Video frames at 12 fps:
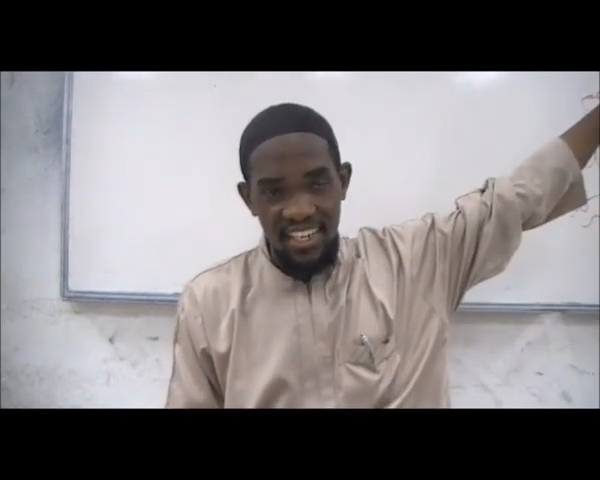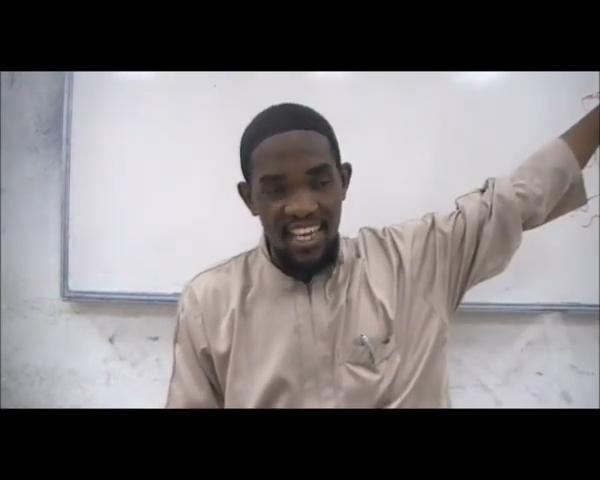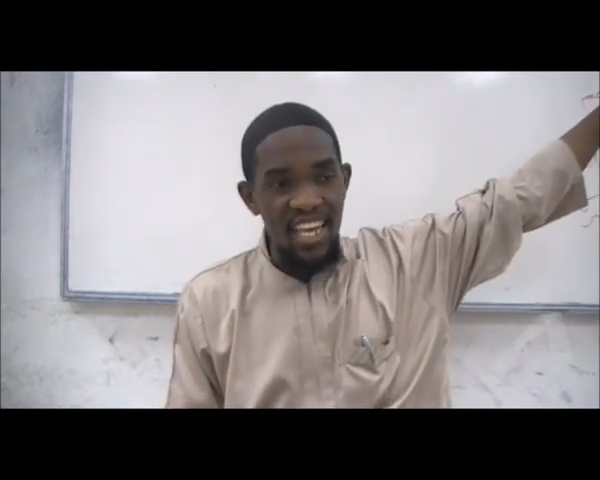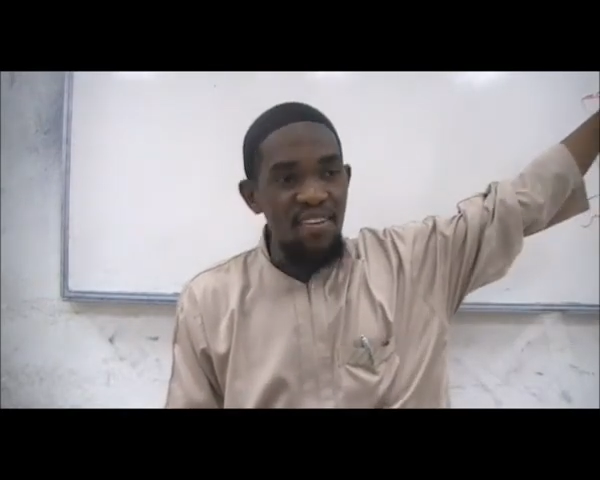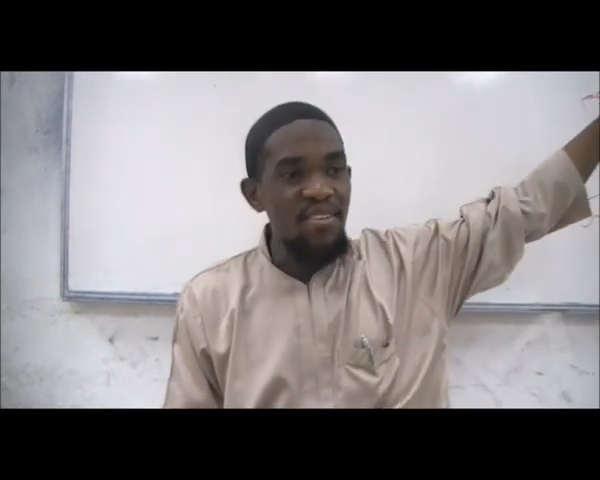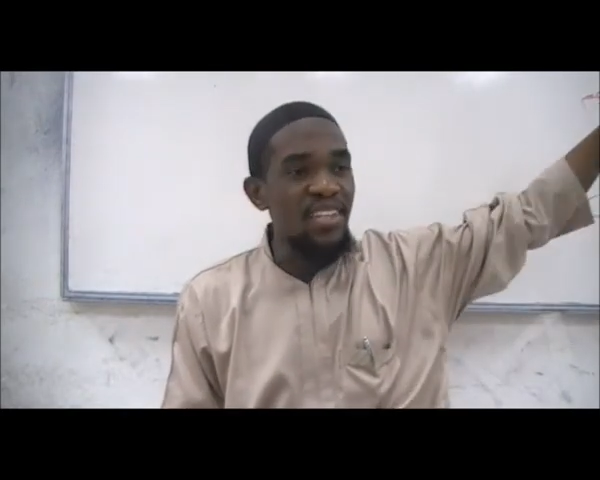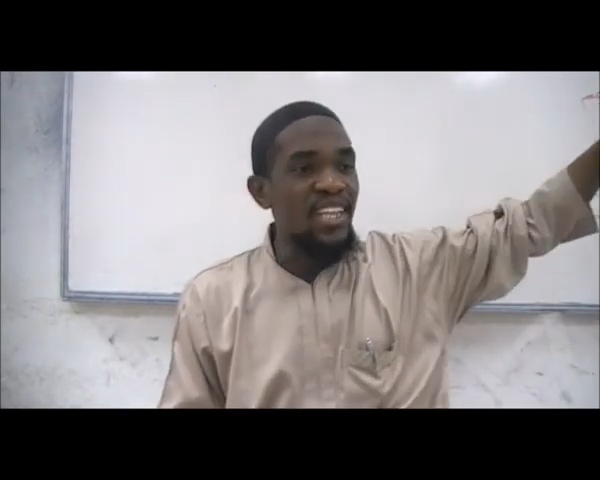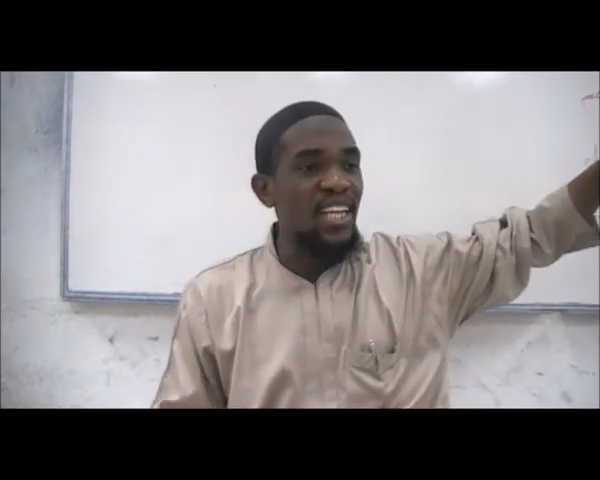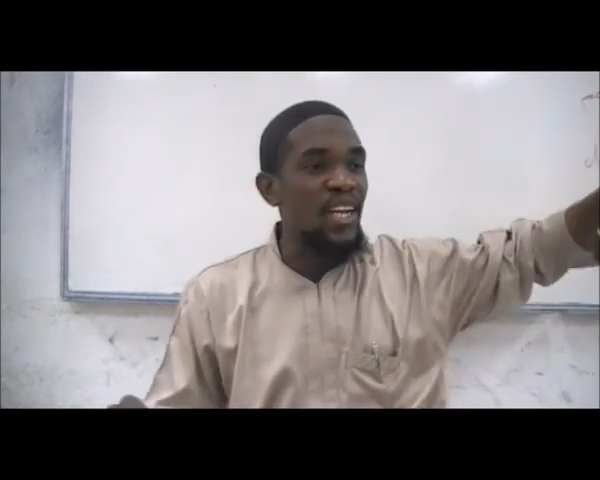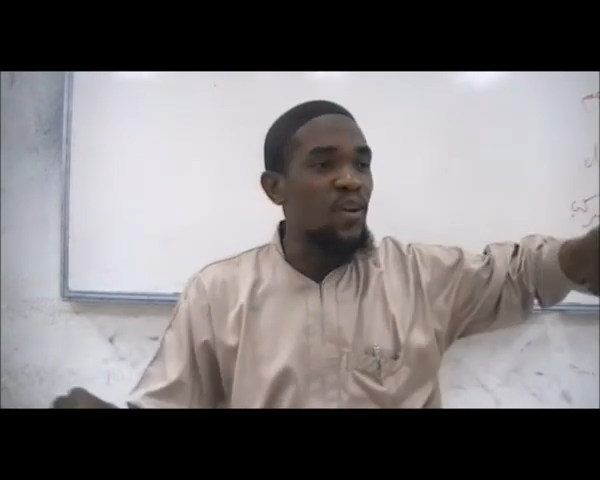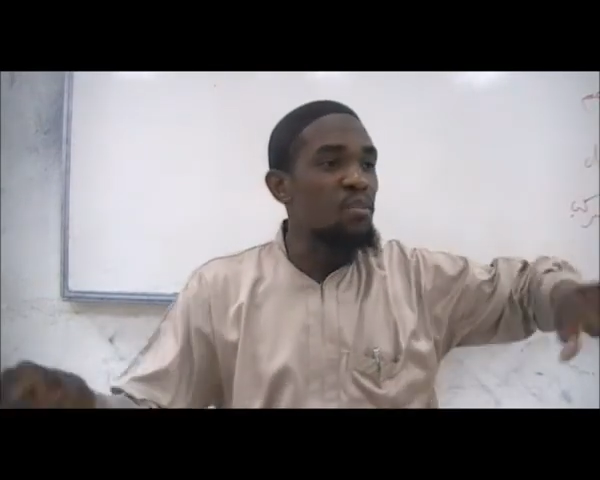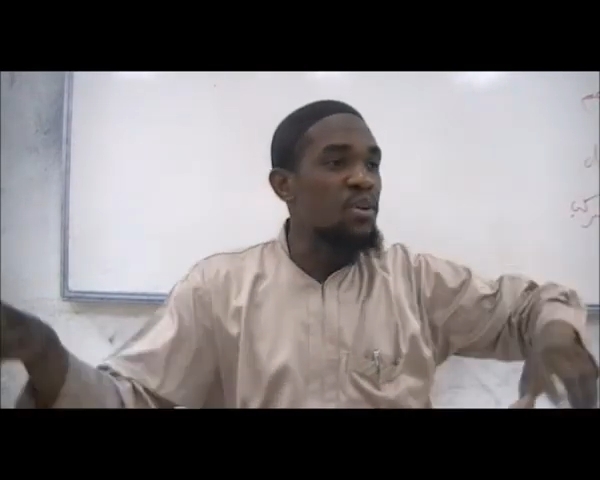Even the
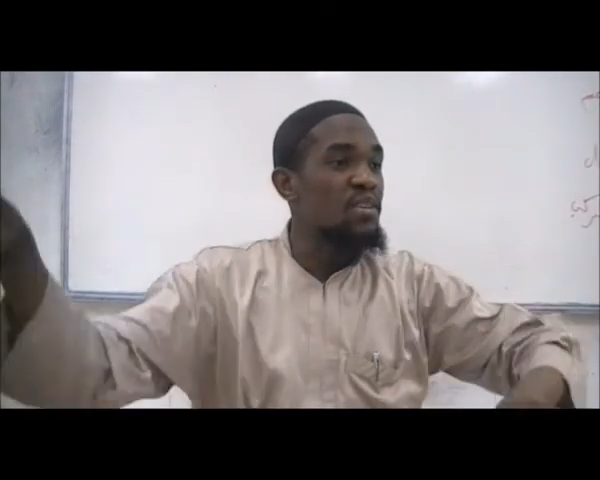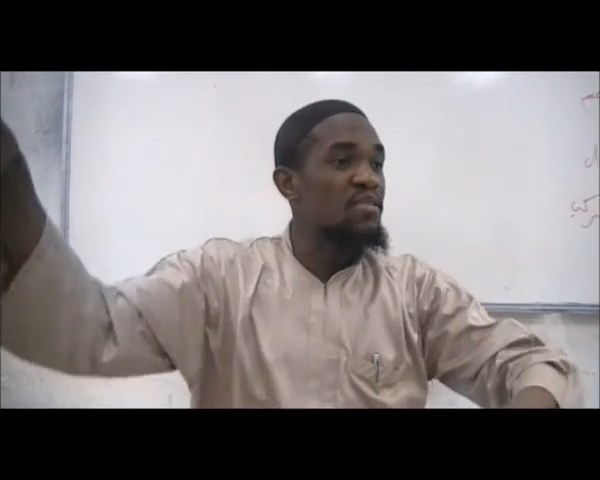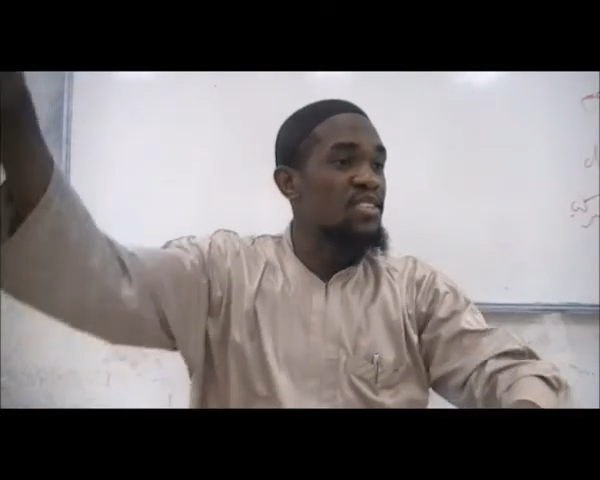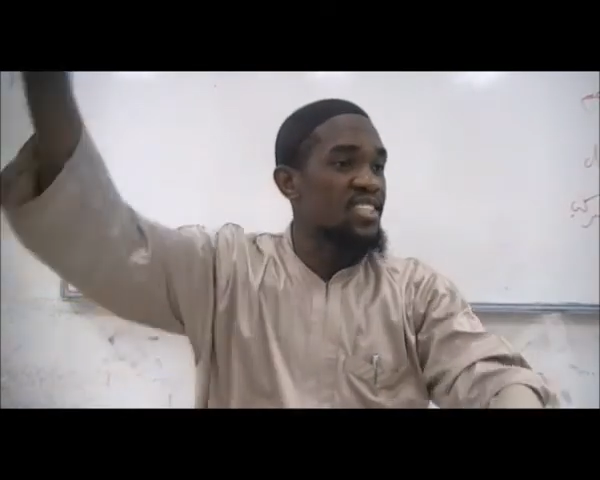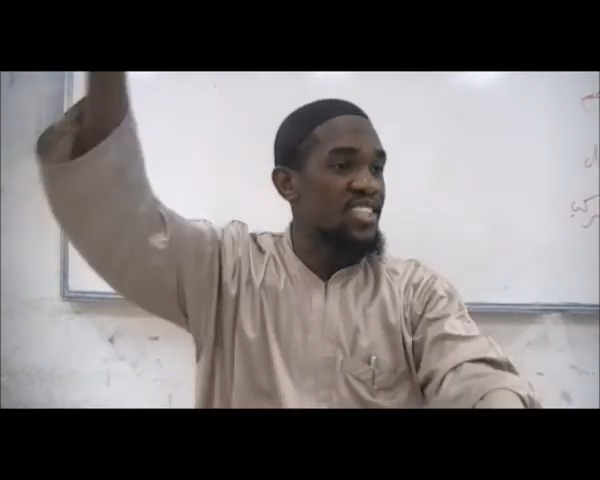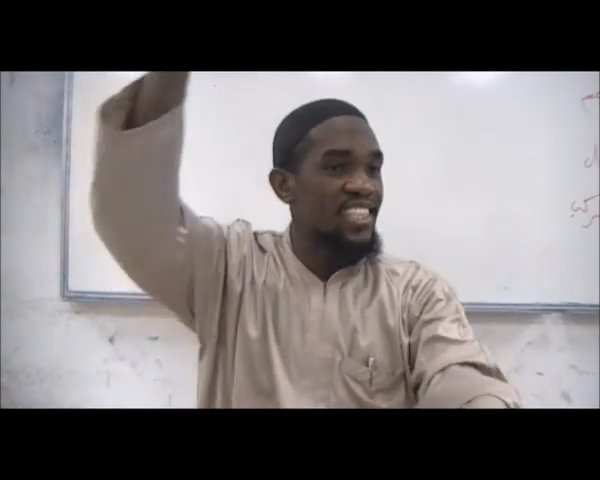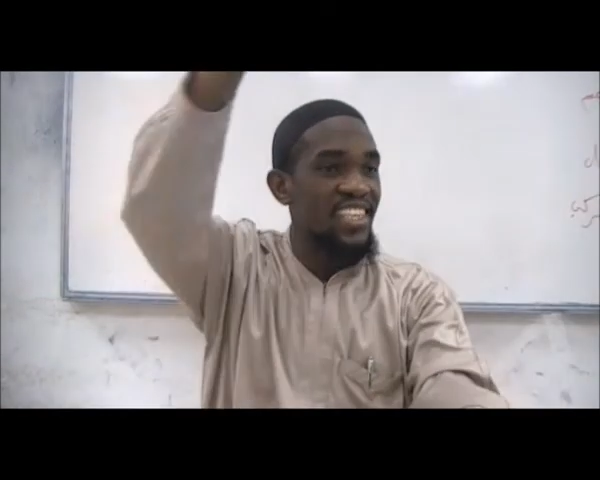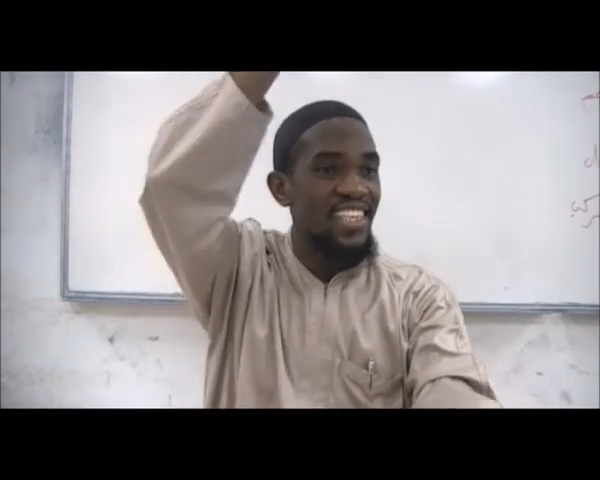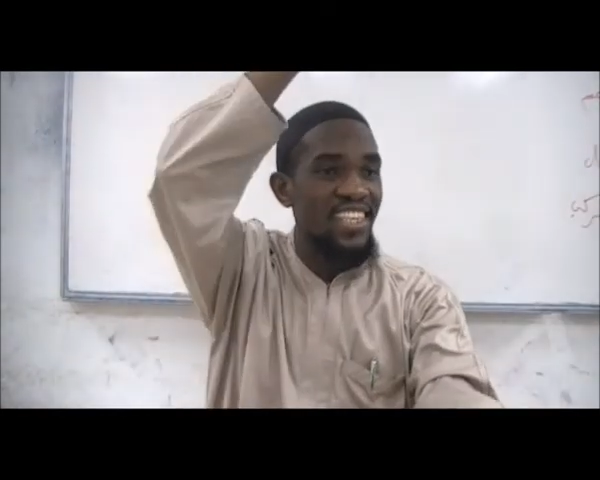non-believers,